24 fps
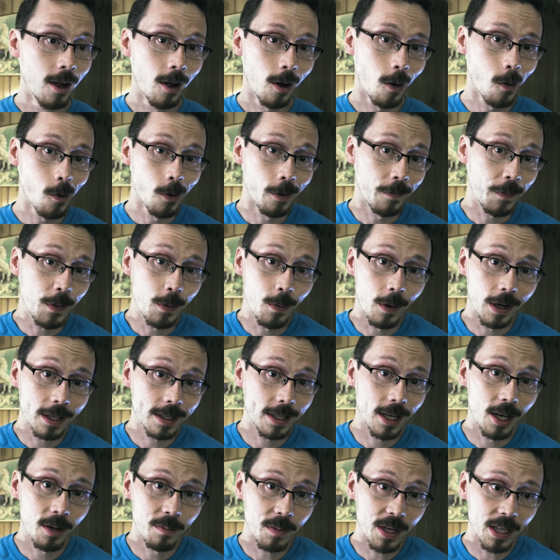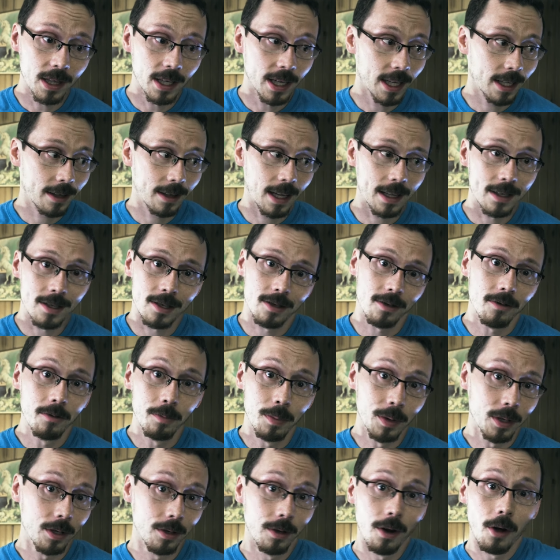Or if you want to tell me, like, that's
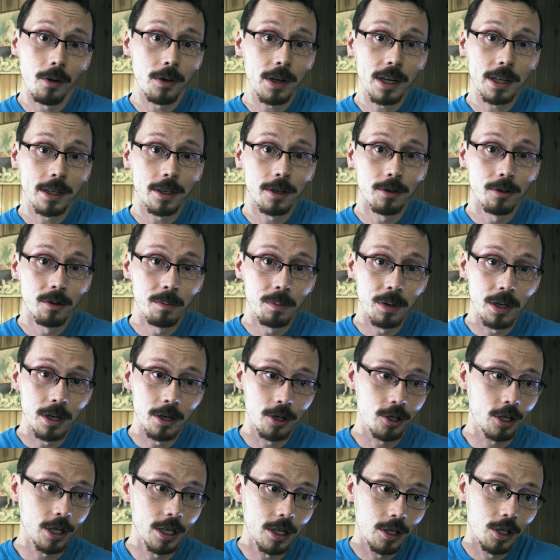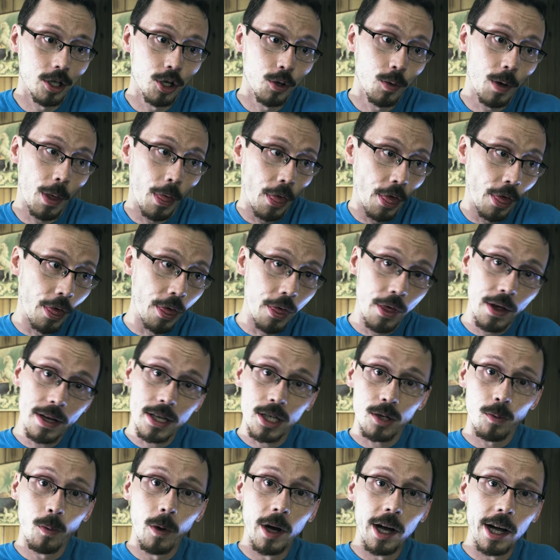stupid, you don't need to do a beat sheet, do it
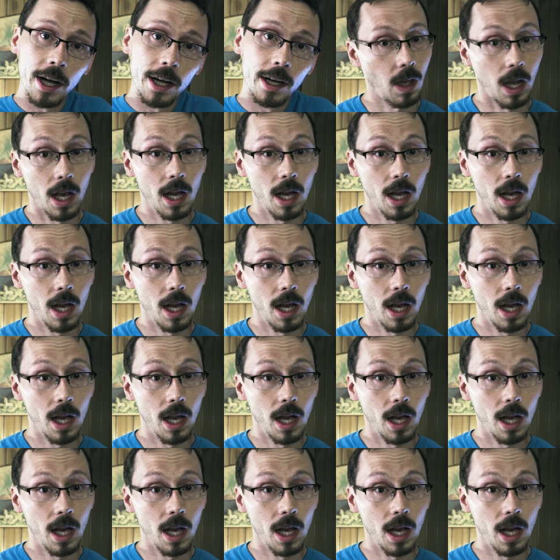this way.